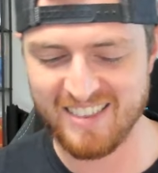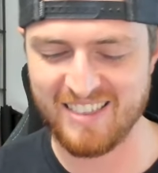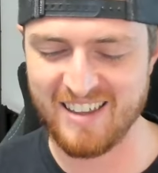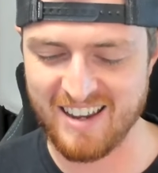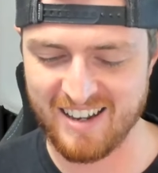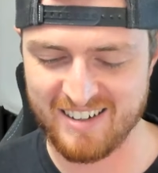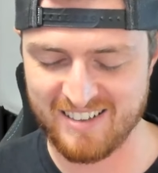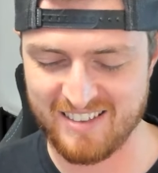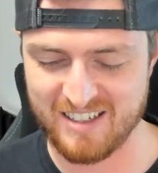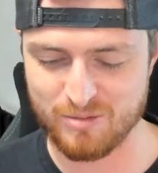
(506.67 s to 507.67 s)
that
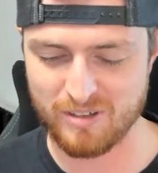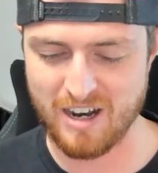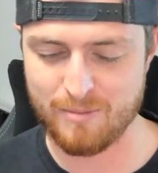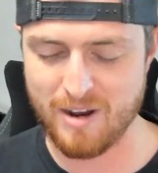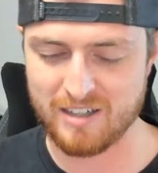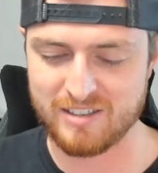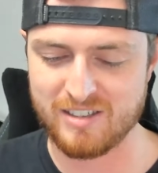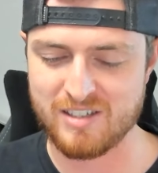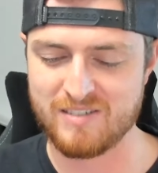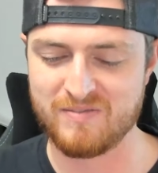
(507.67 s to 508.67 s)
these were God
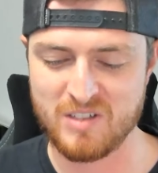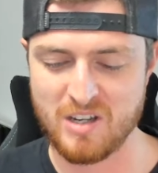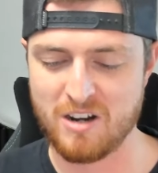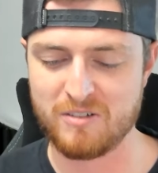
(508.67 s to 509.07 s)
boxes. So